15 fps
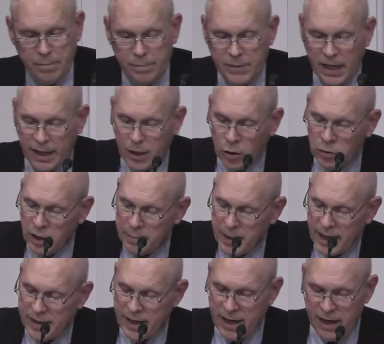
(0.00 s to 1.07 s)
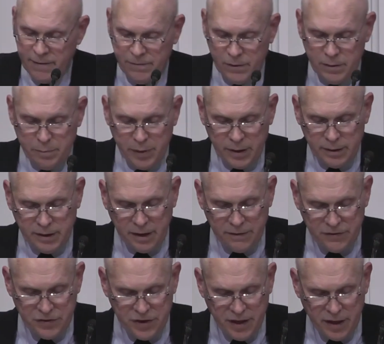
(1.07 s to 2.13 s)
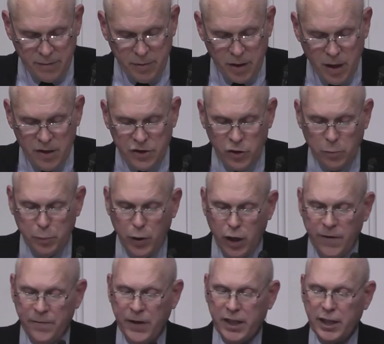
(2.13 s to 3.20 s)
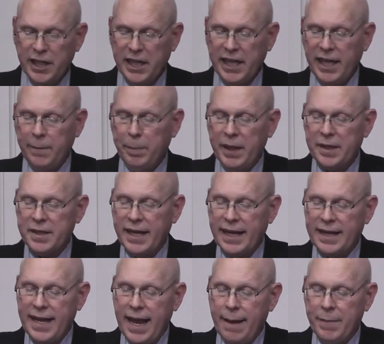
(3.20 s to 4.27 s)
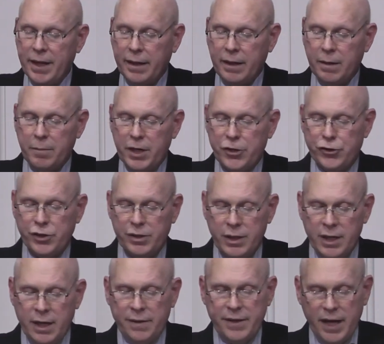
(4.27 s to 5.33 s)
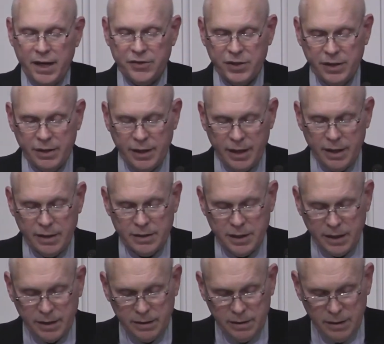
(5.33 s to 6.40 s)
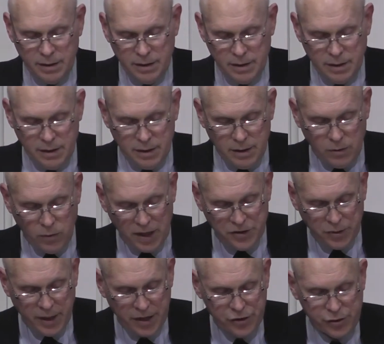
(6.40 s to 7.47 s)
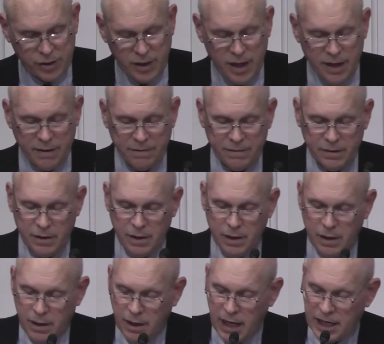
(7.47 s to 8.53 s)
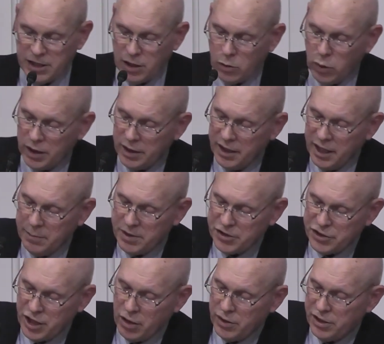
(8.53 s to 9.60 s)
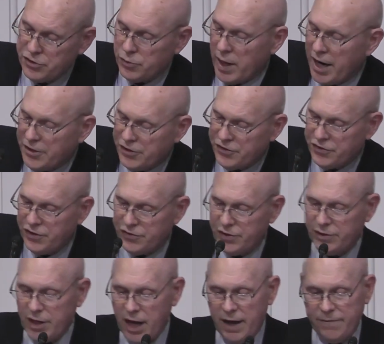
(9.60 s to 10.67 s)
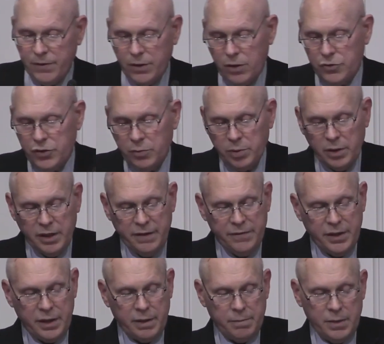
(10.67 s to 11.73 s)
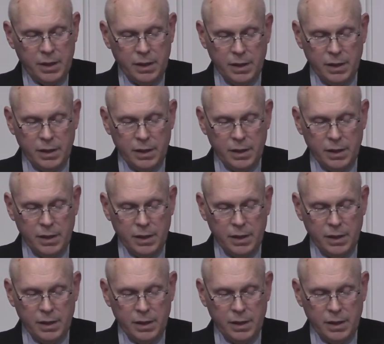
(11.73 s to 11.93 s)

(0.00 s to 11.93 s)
not only by dying for the penalty of sin, but also perfectly keeping the Adamic commission, thus inheriting resurrection life. Consequently, he bestowed his righteousness and life on those who believe in him.